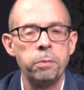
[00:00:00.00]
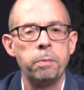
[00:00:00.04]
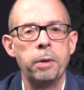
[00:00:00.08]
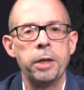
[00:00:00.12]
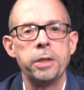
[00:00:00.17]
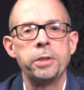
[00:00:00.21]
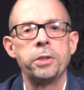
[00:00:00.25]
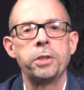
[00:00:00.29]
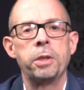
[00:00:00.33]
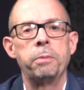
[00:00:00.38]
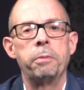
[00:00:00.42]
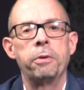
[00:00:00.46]
by
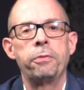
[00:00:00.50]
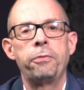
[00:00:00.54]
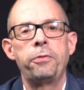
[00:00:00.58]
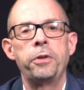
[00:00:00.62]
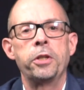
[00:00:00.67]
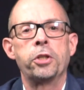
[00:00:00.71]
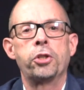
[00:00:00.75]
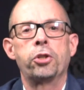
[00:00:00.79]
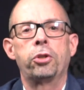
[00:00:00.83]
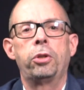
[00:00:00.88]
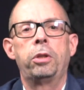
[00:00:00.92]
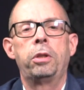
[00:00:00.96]
some
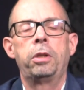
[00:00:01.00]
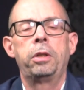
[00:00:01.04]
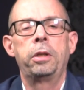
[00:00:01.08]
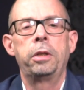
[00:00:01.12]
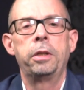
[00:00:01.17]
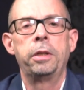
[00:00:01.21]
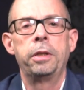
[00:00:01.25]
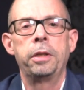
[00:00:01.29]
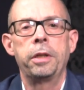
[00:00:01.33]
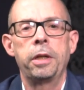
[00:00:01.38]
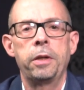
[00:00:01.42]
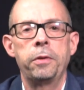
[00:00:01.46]
official
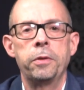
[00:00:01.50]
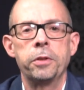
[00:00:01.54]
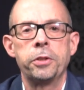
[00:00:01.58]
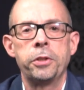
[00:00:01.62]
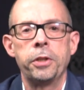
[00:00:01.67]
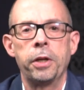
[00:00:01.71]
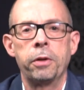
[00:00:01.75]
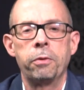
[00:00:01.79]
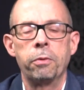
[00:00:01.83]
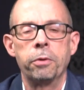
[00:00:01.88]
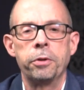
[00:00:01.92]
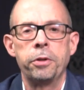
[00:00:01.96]
in the
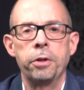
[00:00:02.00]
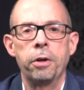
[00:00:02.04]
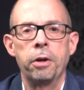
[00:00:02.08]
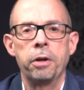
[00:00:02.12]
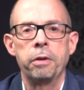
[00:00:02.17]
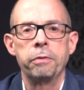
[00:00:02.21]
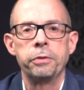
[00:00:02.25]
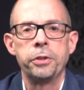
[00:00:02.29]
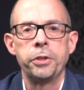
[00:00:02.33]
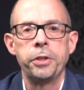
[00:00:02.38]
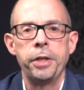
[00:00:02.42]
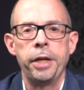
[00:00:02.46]
Secretariat
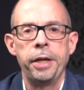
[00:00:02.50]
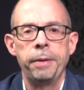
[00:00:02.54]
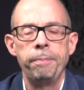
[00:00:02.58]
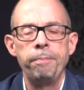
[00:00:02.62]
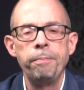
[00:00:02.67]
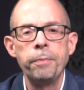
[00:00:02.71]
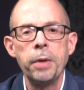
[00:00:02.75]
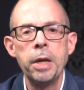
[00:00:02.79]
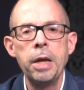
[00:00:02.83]
of State.